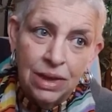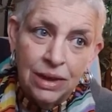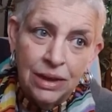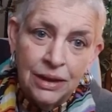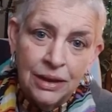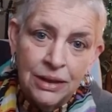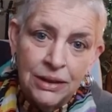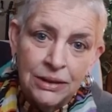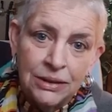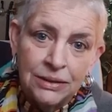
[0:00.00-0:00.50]

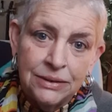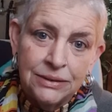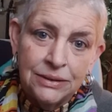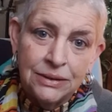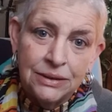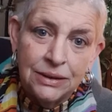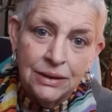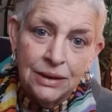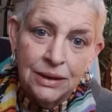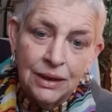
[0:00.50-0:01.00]
and
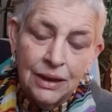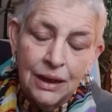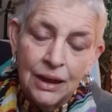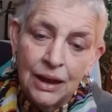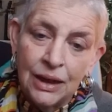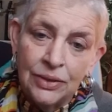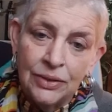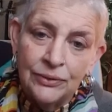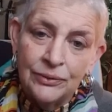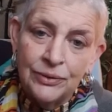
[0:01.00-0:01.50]

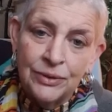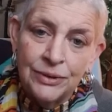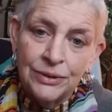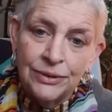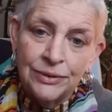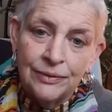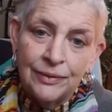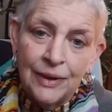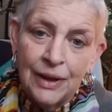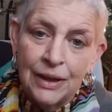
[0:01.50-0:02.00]
on the
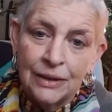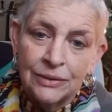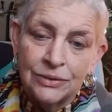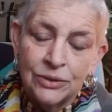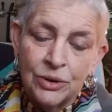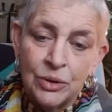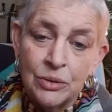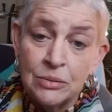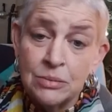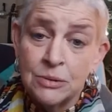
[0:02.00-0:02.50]
1st of
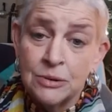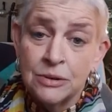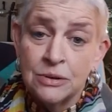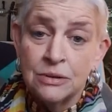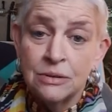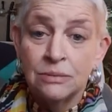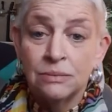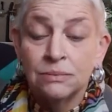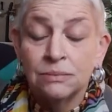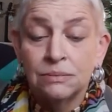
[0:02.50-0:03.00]

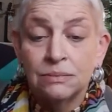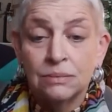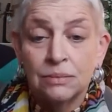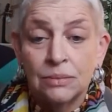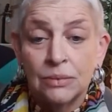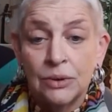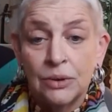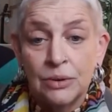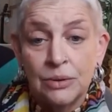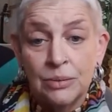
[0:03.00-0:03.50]
October,
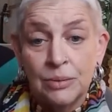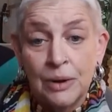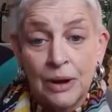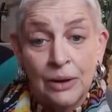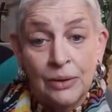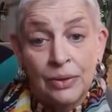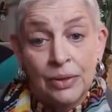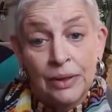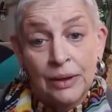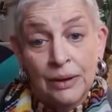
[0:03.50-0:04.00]

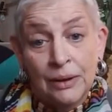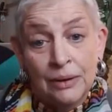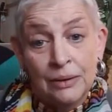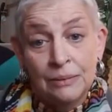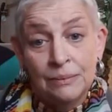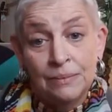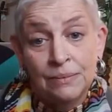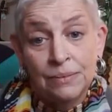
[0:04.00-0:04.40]
around there,